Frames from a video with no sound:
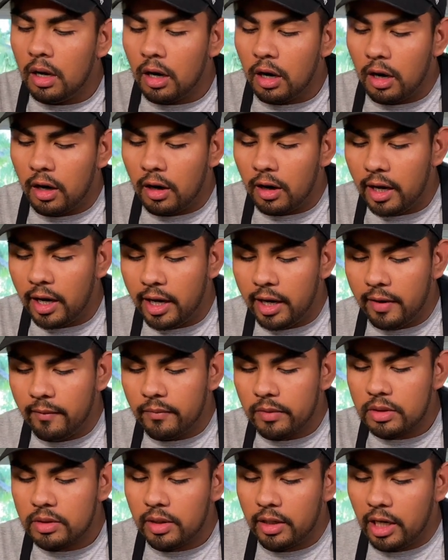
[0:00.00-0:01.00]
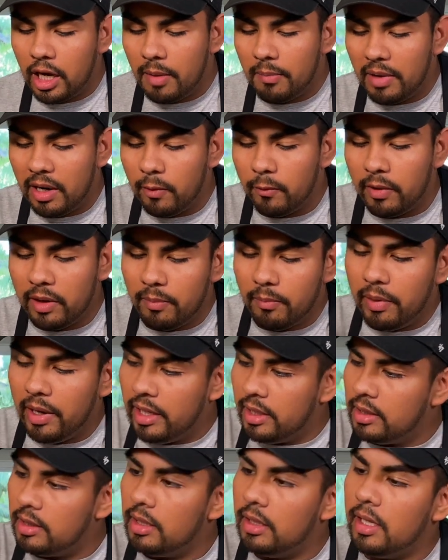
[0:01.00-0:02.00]
All right, so I got my rim
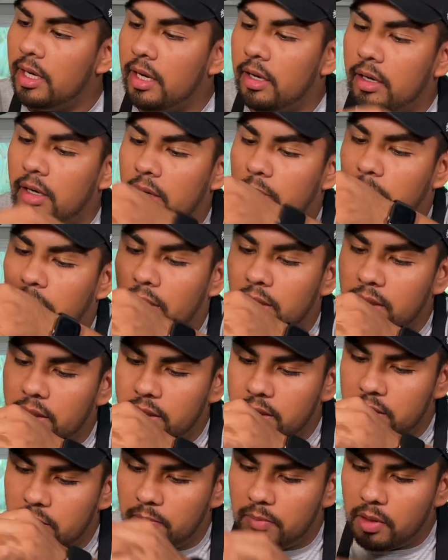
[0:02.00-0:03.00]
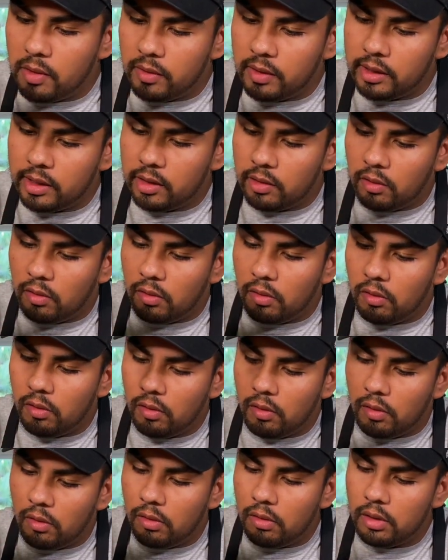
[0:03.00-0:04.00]
paste in there. Probably need to cook a little full.
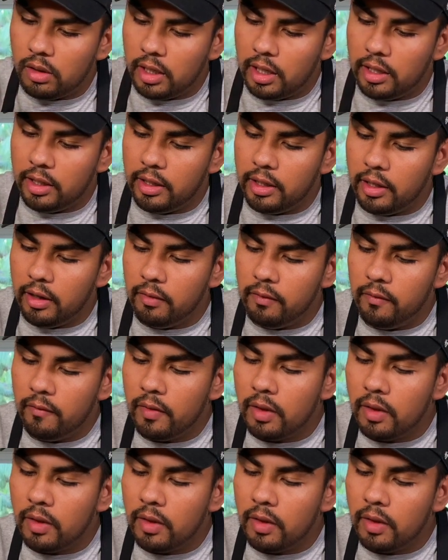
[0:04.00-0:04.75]
There you go.